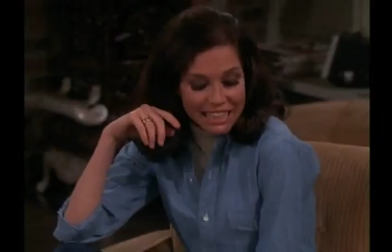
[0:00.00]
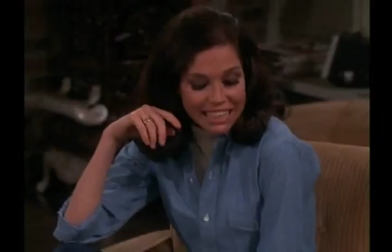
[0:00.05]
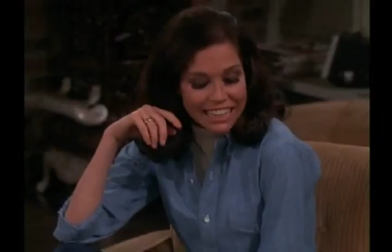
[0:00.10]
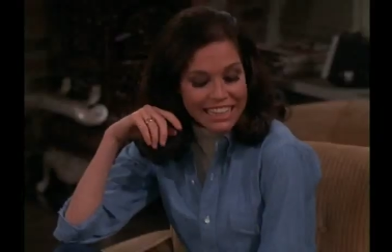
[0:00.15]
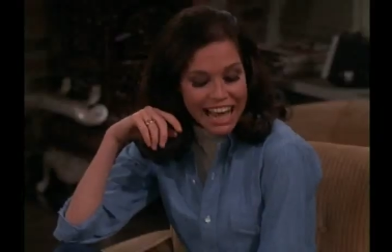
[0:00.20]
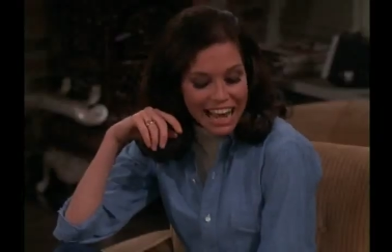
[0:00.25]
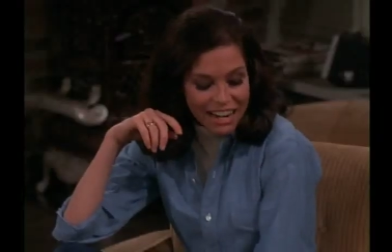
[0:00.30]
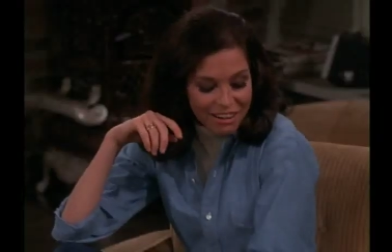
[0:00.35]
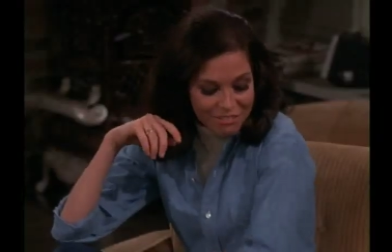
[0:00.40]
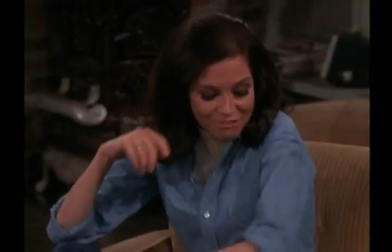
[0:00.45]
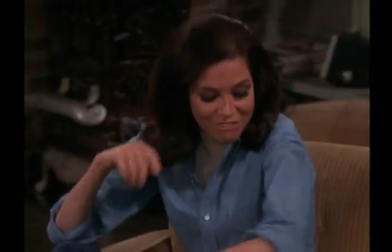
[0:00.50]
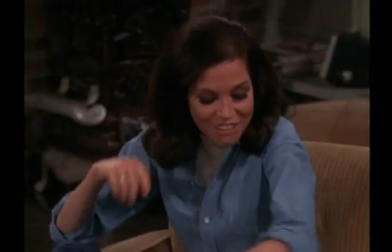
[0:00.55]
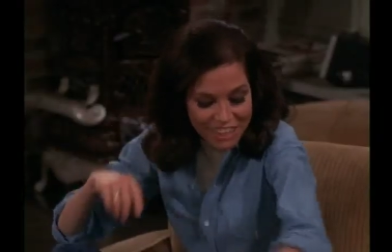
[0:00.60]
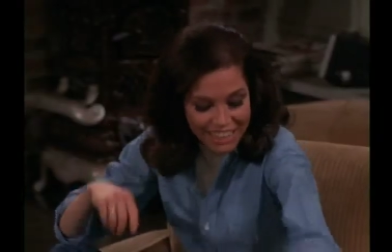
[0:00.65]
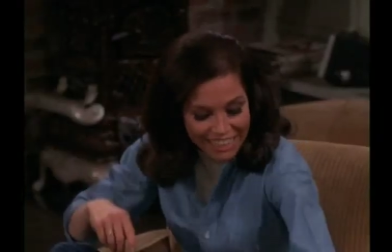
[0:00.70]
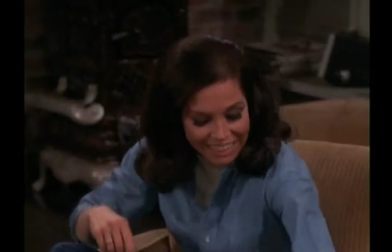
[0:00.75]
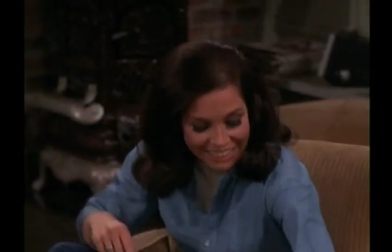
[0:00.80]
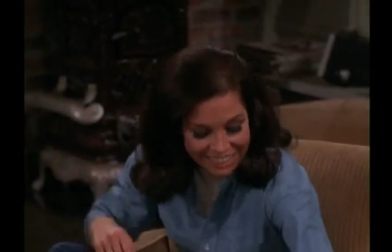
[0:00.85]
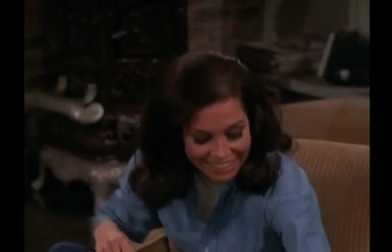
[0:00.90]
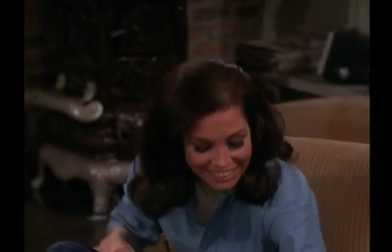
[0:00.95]
kind of
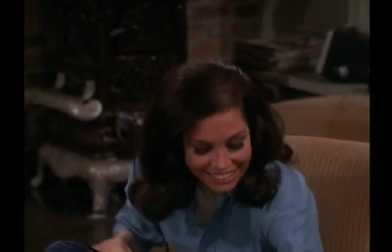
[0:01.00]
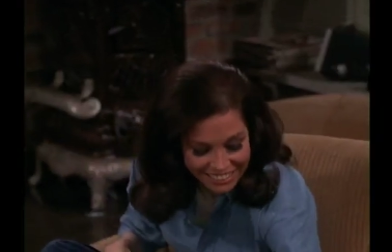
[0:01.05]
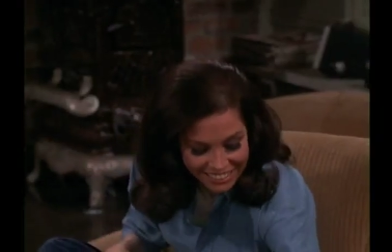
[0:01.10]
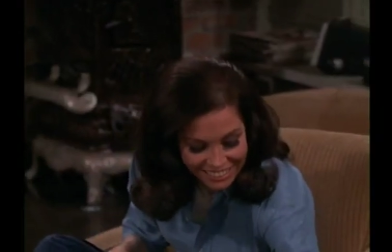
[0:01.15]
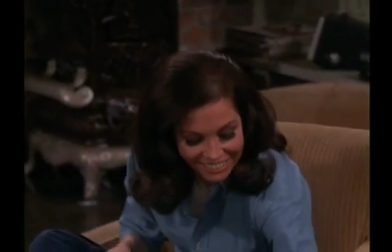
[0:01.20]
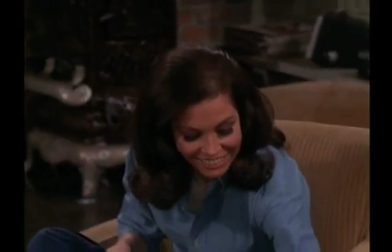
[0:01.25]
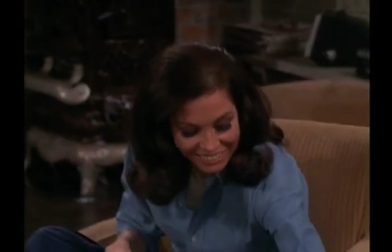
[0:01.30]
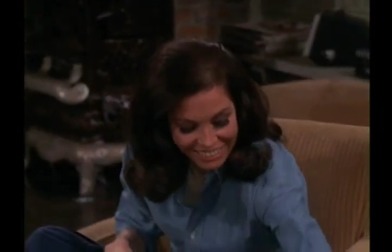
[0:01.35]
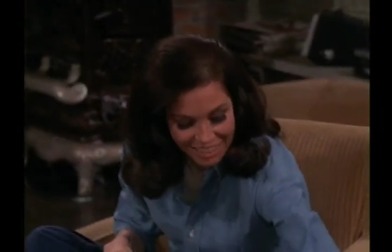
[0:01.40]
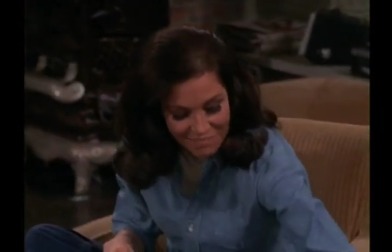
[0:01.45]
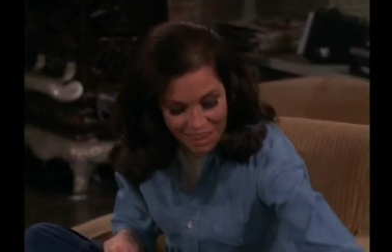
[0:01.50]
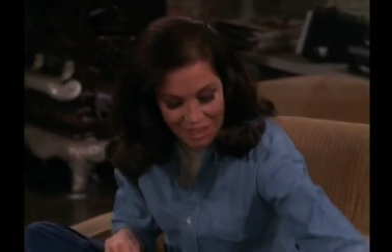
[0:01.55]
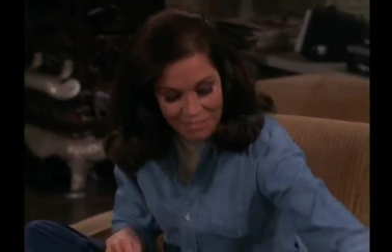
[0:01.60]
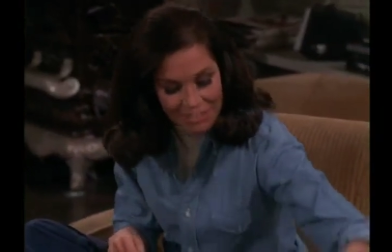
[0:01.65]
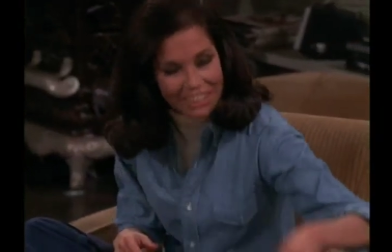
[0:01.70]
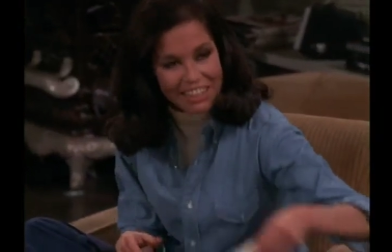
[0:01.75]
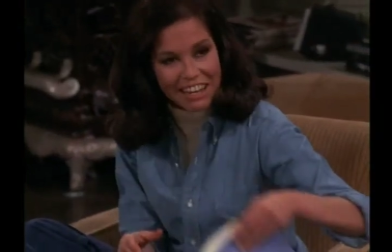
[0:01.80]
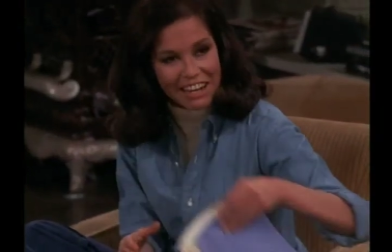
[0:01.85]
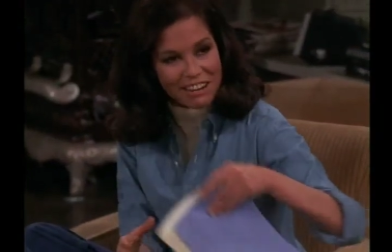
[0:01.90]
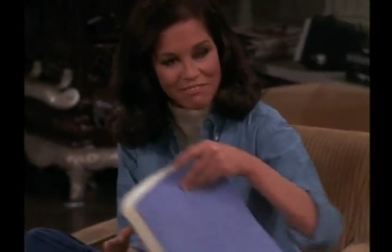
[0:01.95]
fun. I'm having a
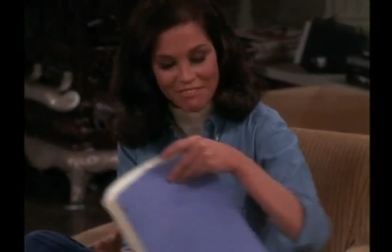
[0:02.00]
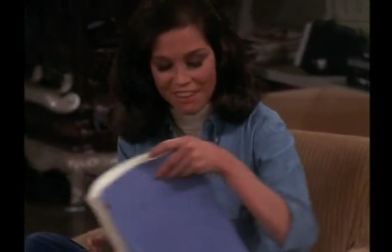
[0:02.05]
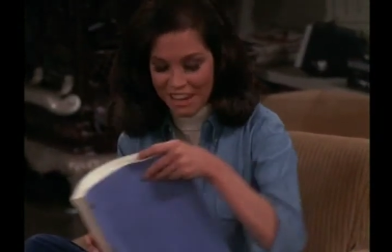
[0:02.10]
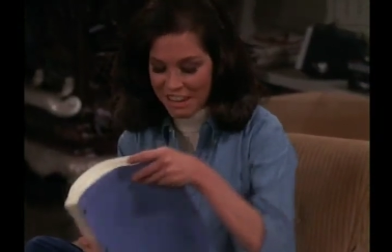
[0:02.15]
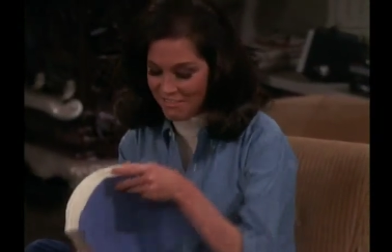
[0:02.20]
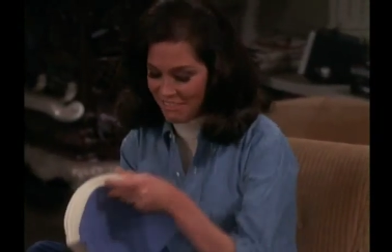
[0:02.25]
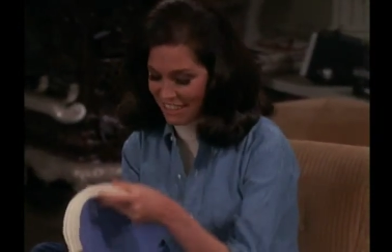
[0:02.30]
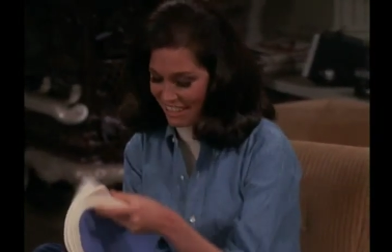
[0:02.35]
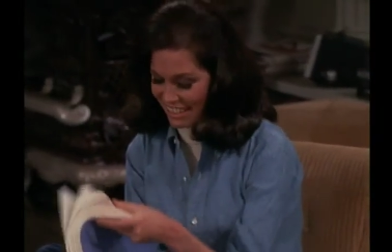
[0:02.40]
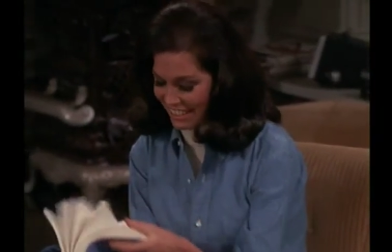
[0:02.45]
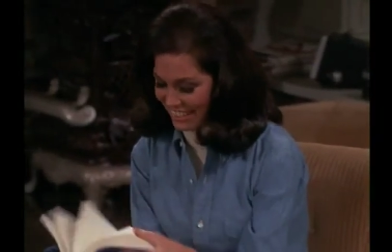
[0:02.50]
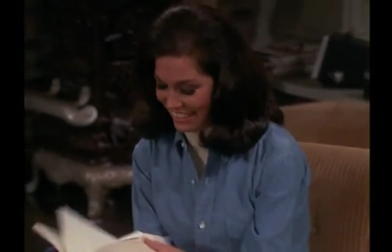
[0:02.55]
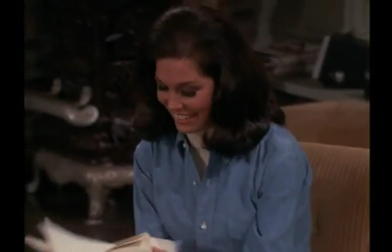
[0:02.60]
lot of fun with it.